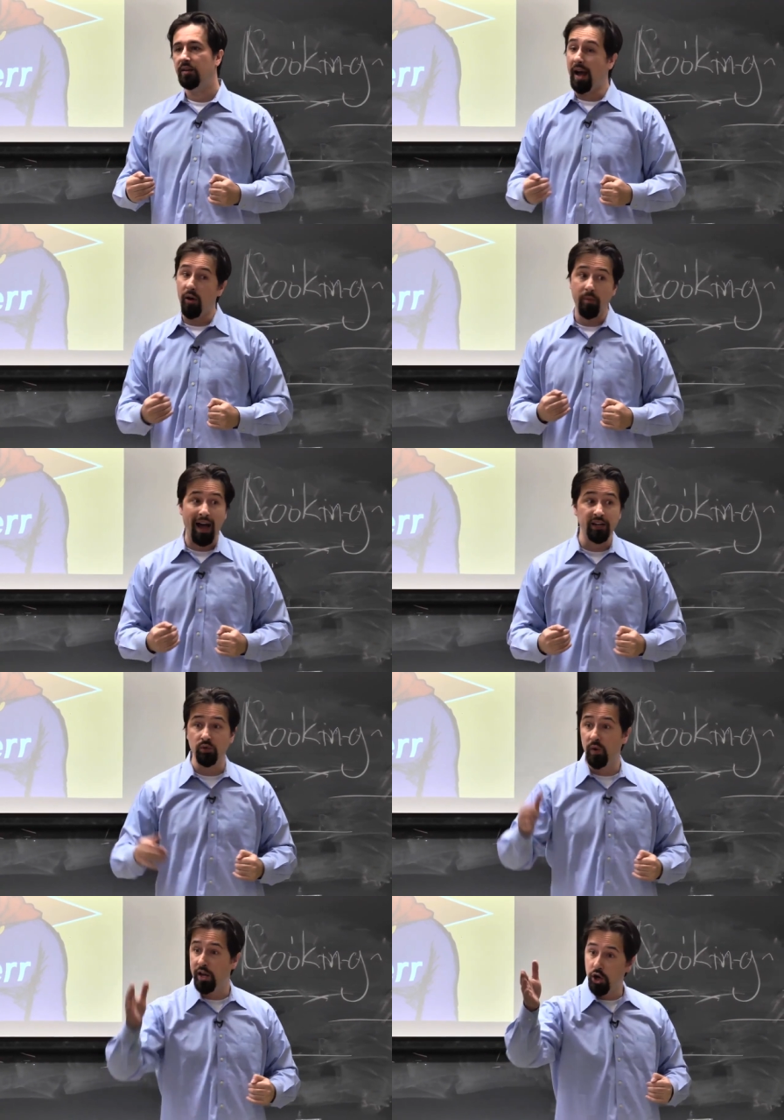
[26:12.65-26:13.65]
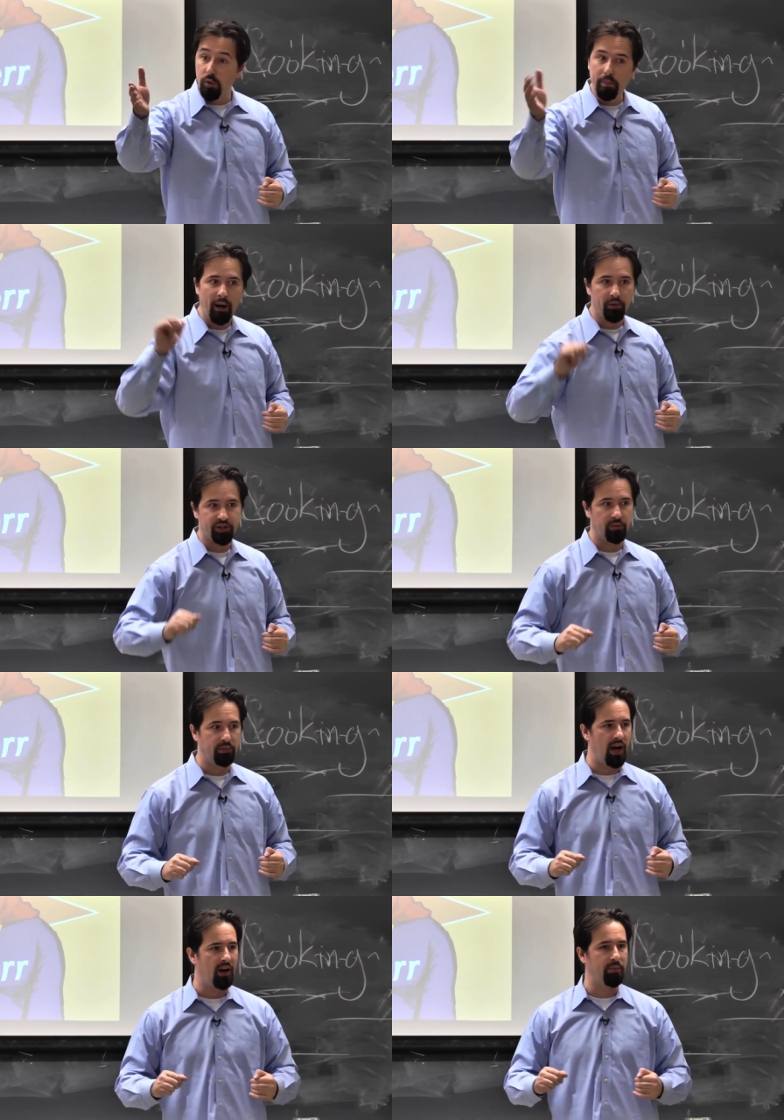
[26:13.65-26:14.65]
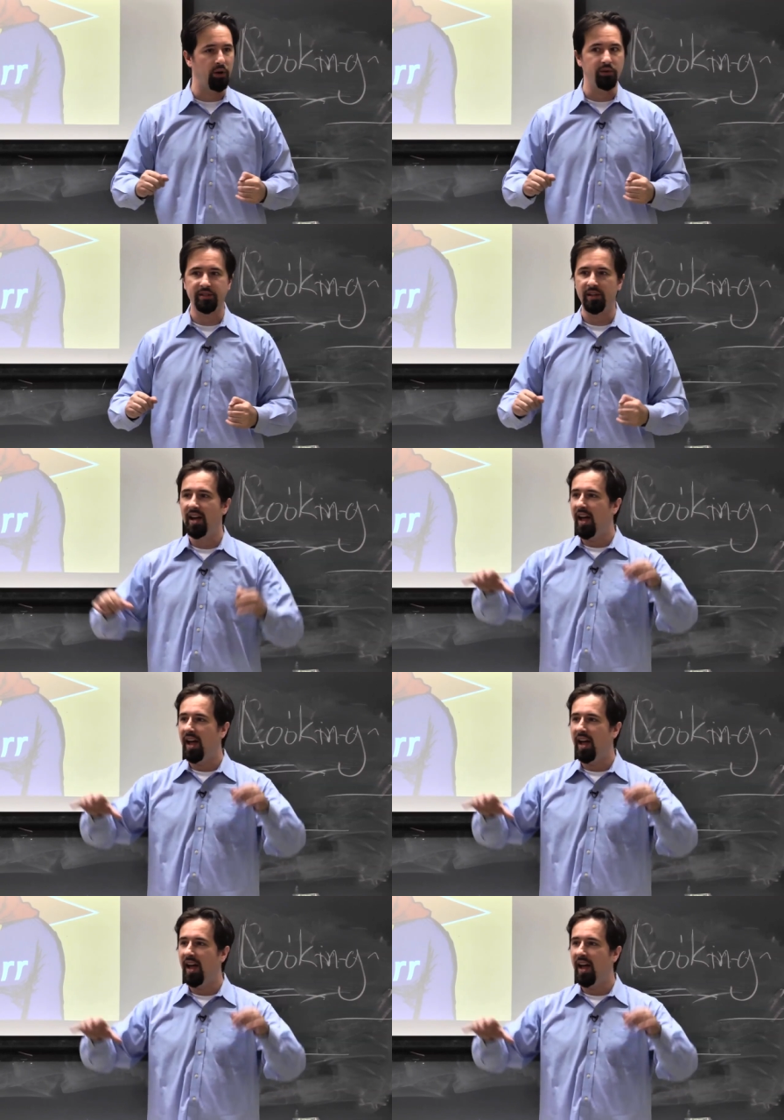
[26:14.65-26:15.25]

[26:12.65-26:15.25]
Now imagine when you publish a blog post